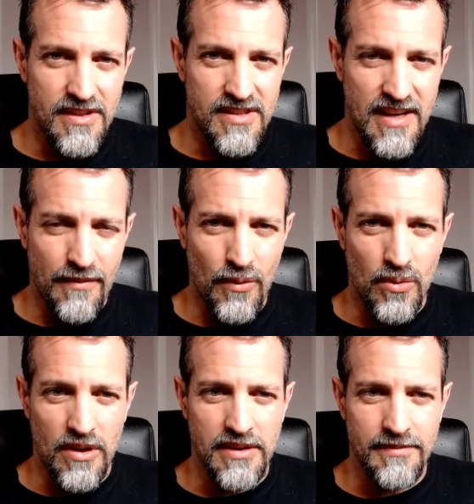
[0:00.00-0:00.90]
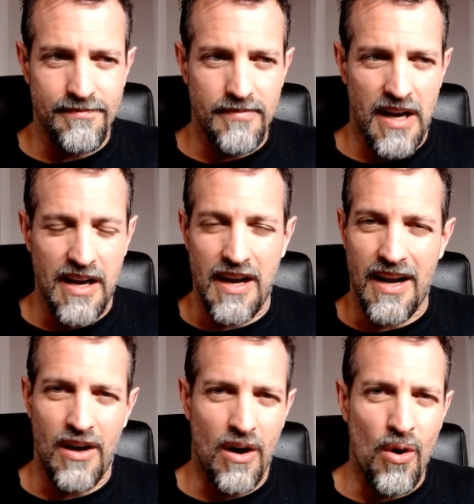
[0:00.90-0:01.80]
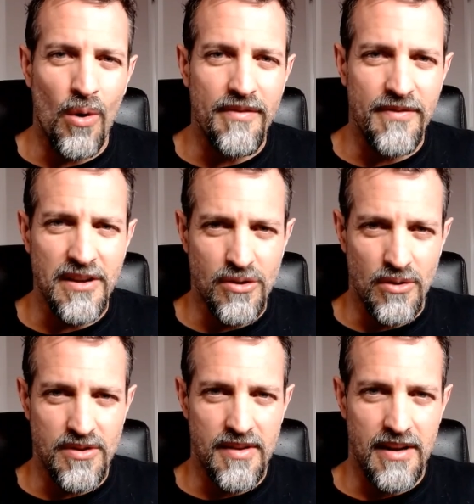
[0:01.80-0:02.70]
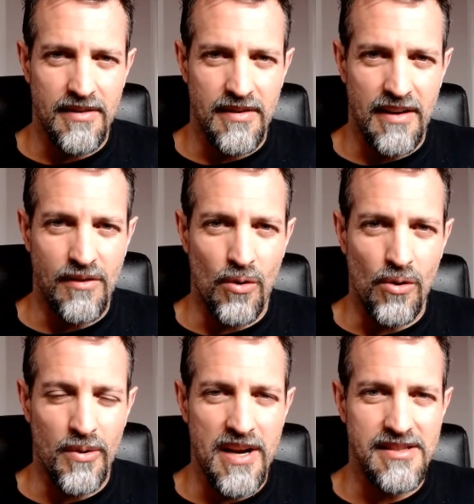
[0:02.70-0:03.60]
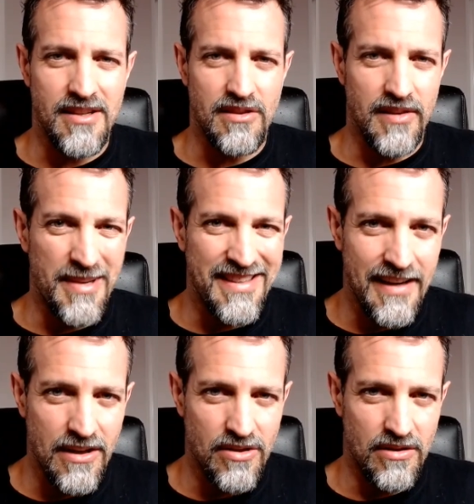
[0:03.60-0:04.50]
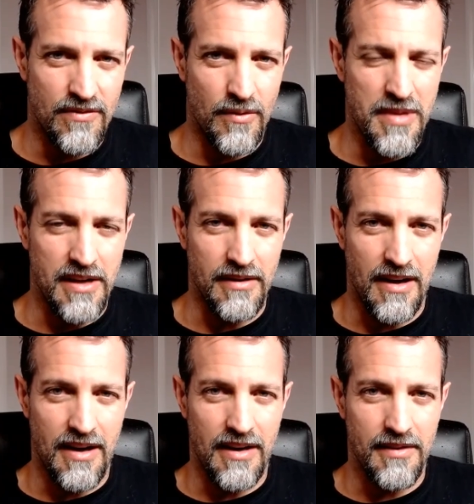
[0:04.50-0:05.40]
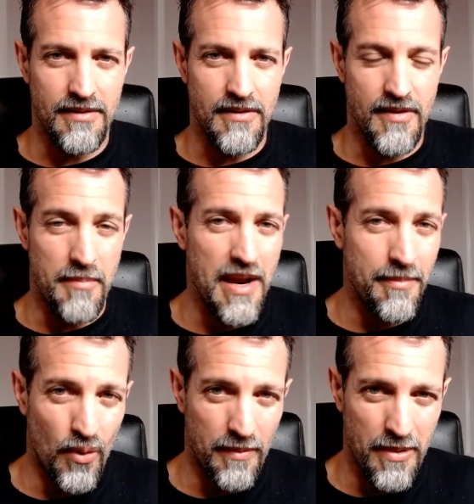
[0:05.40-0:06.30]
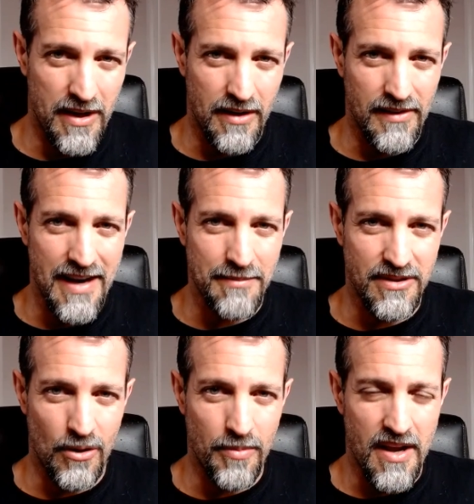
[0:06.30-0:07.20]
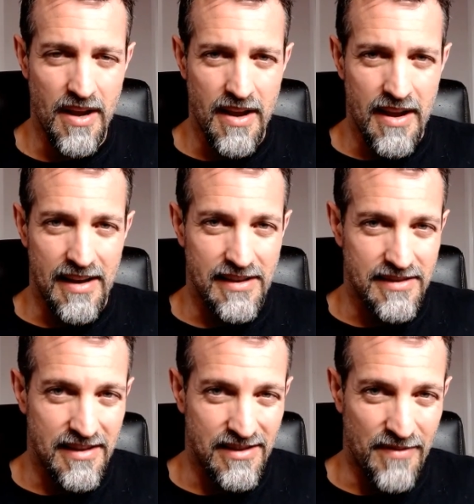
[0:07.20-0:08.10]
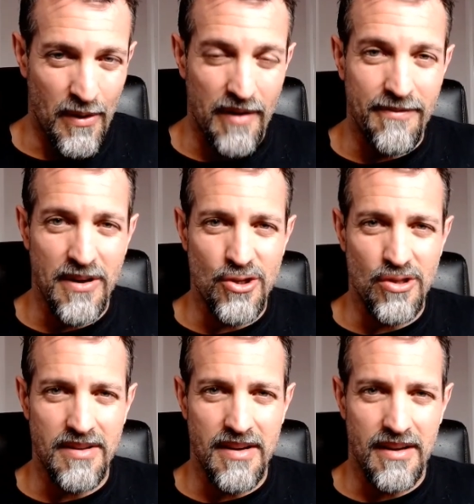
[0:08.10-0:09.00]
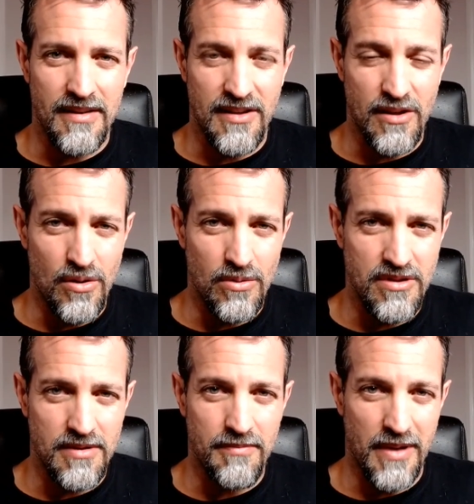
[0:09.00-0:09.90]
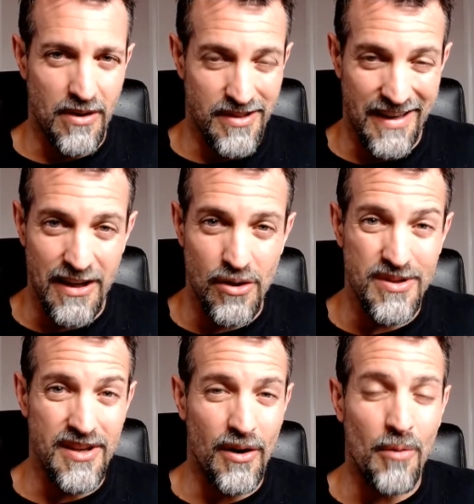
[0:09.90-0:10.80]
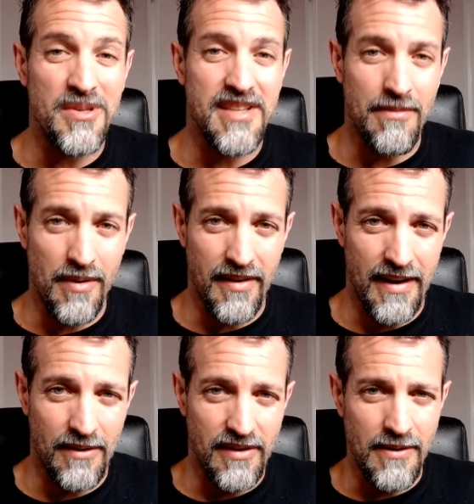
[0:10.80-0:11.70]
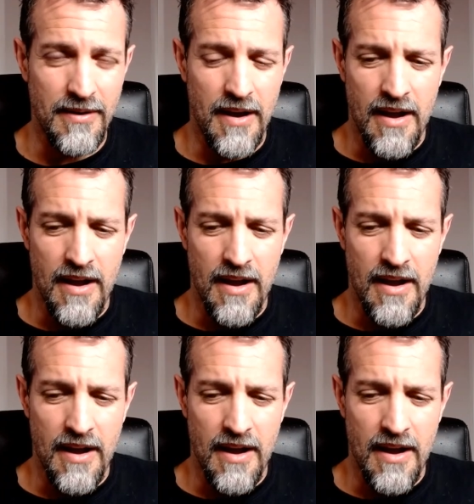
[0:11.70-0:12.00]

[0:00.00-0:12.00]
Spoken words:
several, I'll call it features that don't create such limitations for me. The main point being a lab scope is very efficient to use because I can use it on almost everything out there.